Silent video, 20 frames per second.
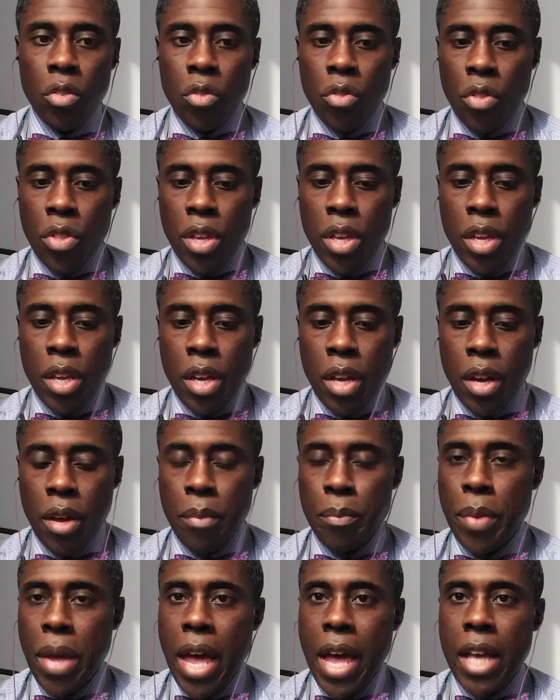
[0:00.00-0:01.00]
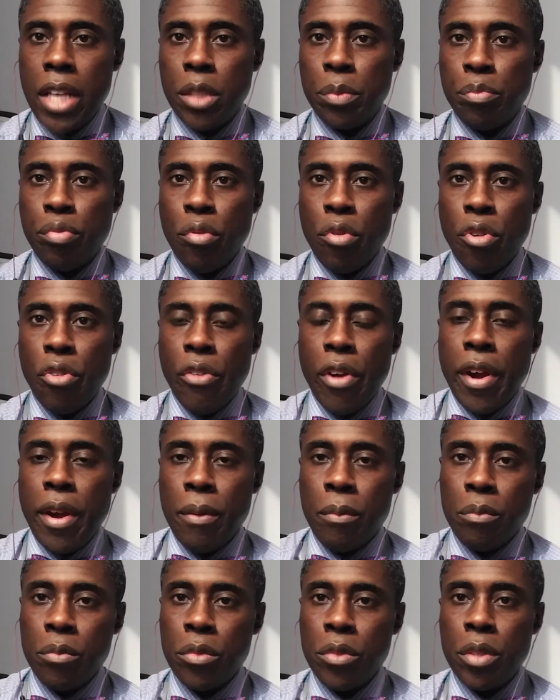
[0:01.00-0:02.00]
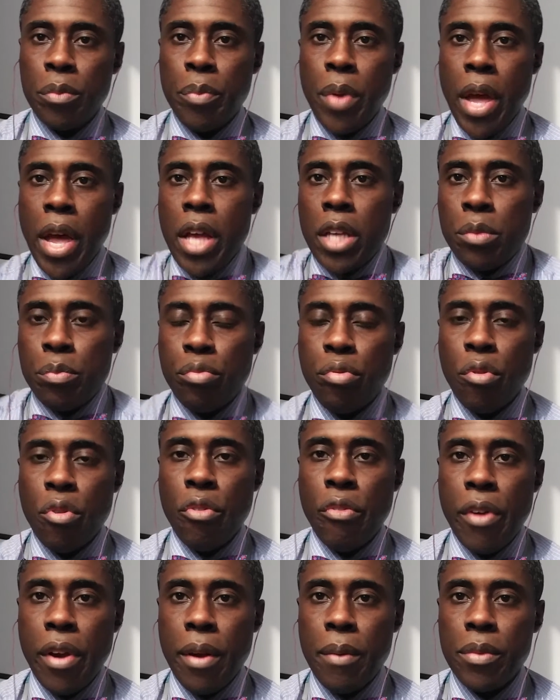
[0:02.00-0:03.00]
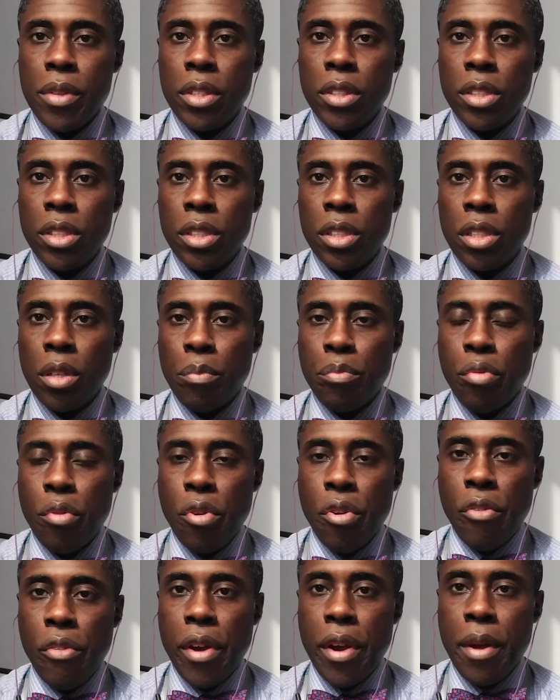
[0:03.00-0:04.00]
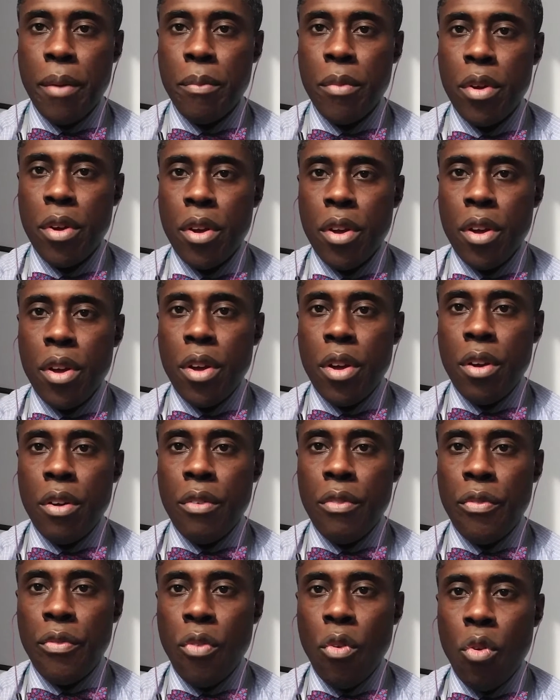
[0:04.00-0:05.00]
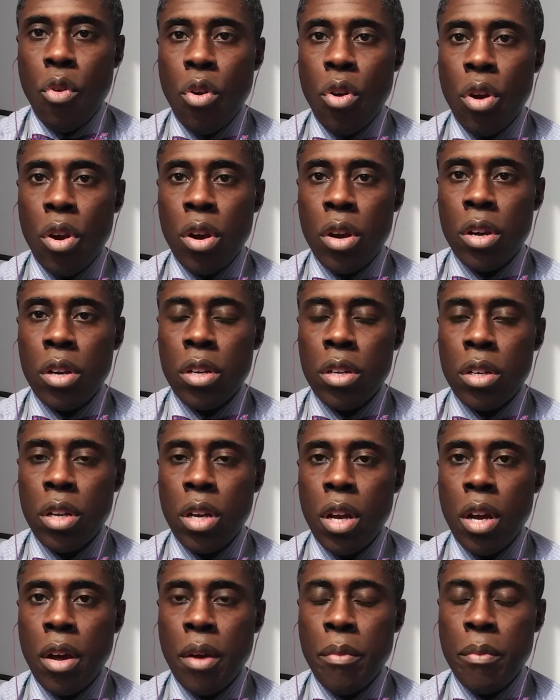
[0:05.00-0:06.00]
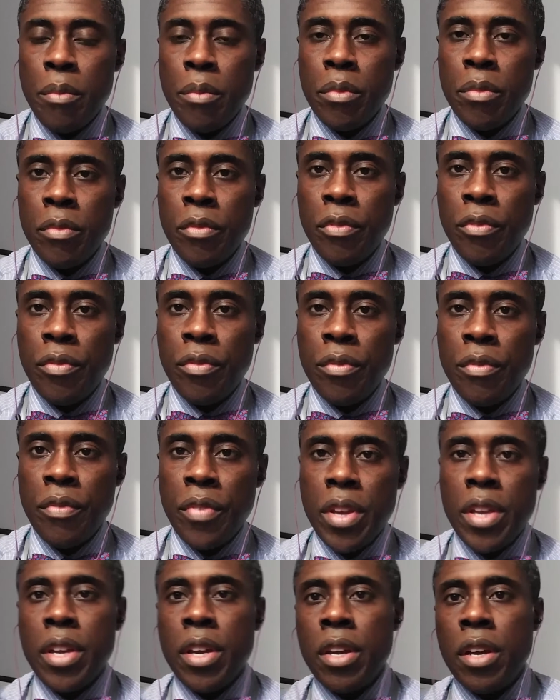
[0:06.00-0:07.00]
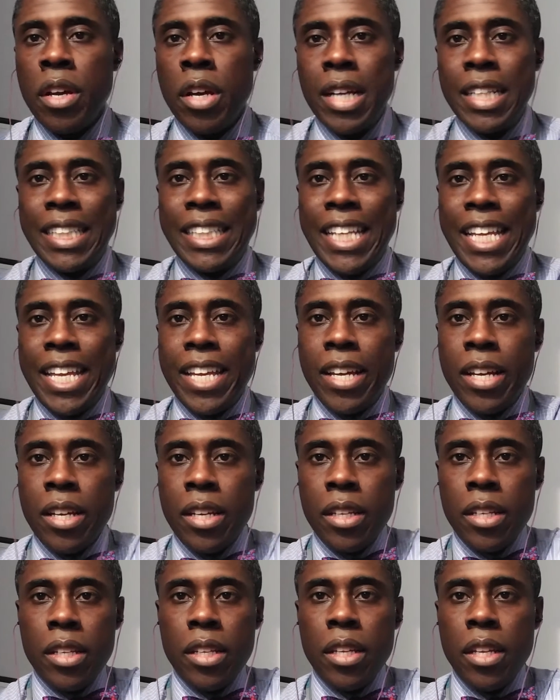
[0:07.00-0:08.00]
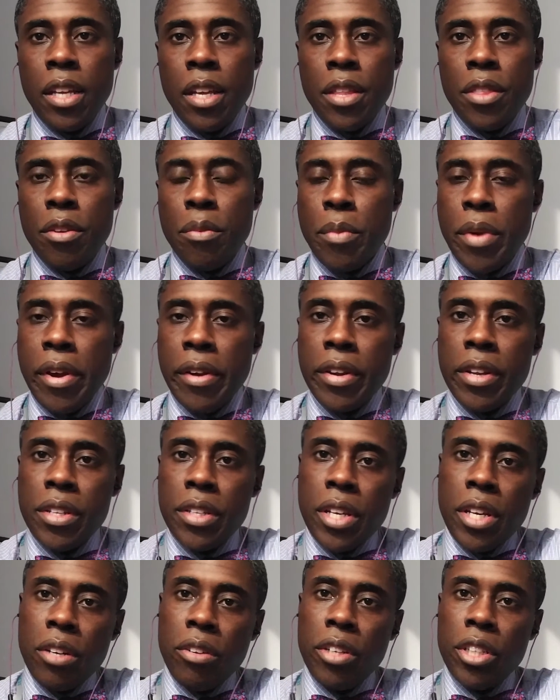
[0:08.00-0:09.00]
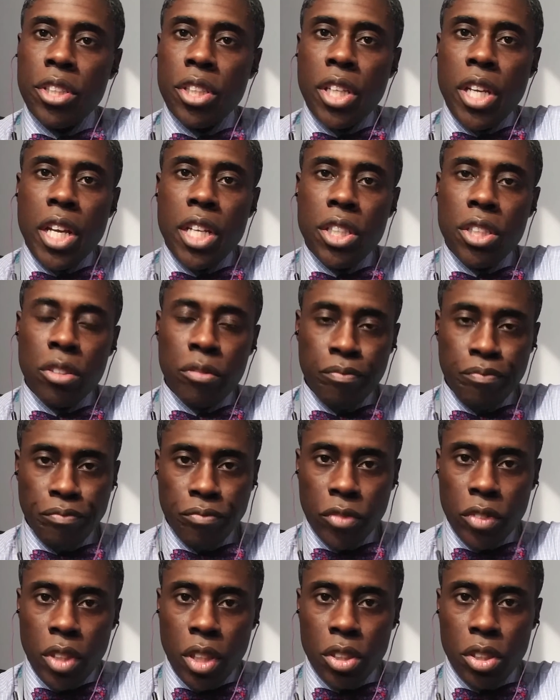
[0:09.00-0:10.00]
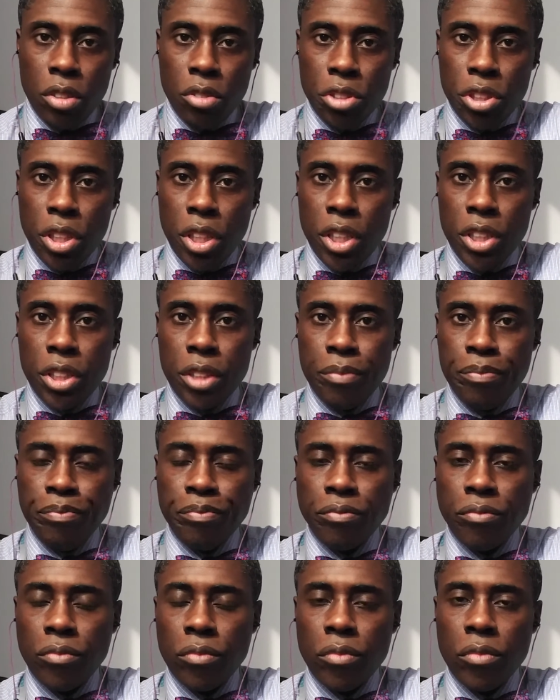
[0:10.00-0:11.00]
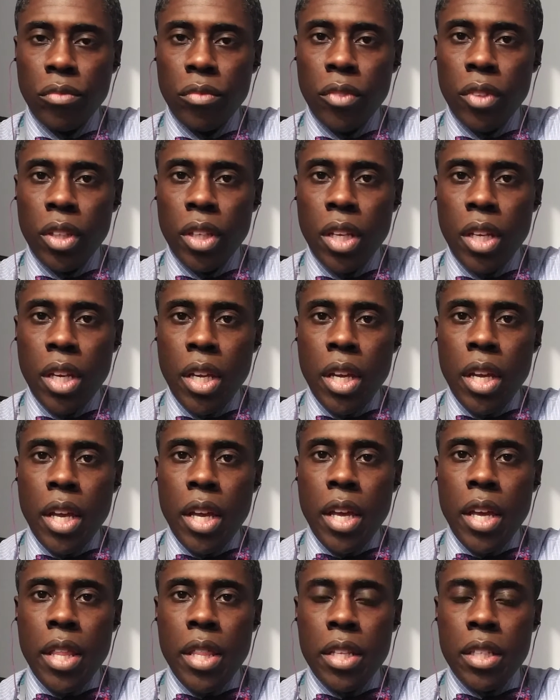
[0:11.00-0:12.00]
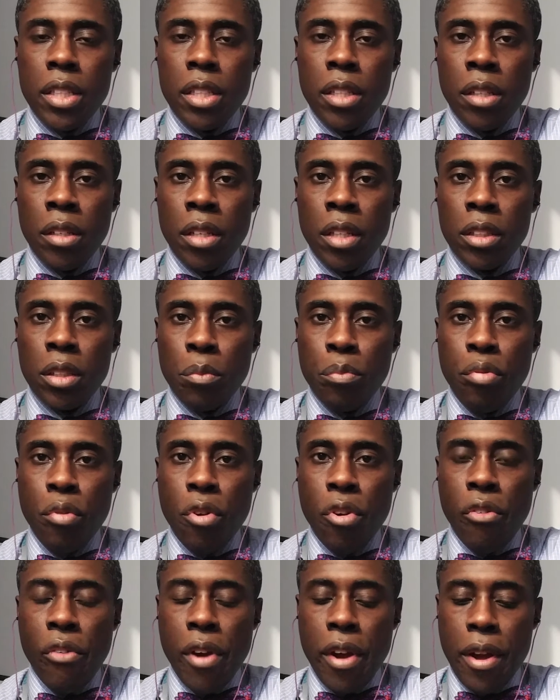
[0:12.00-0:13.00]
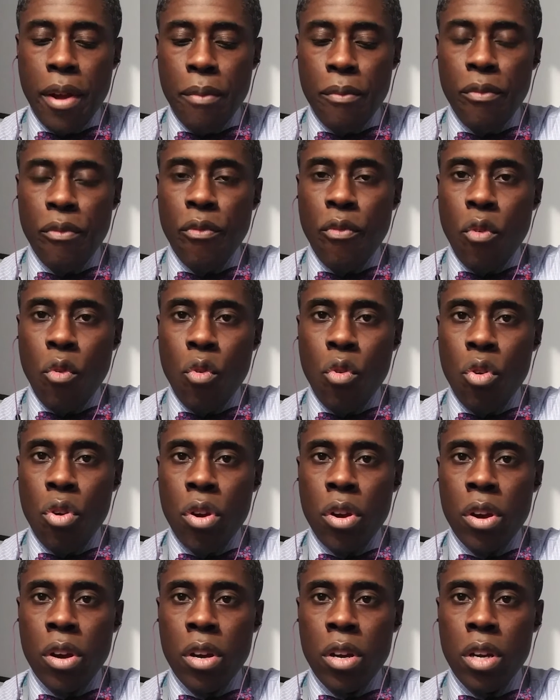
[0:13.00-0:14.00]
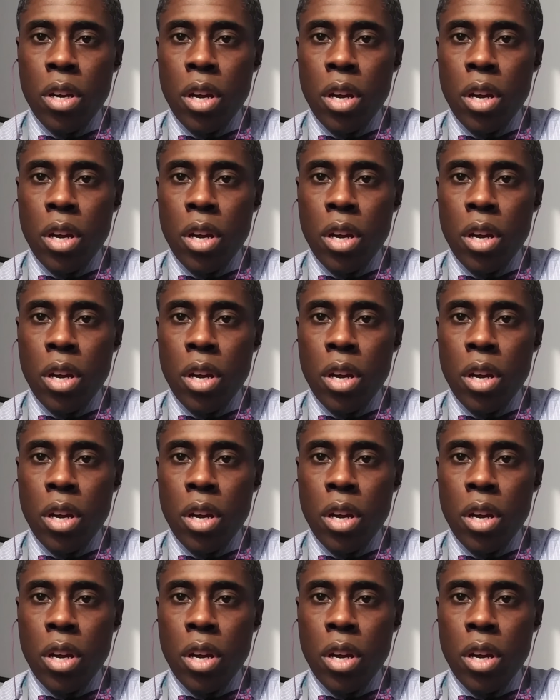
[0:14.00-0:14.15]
the PASS program. The PASS program. This is a program for via ADEA, the American Dental Education Association, and it's a program for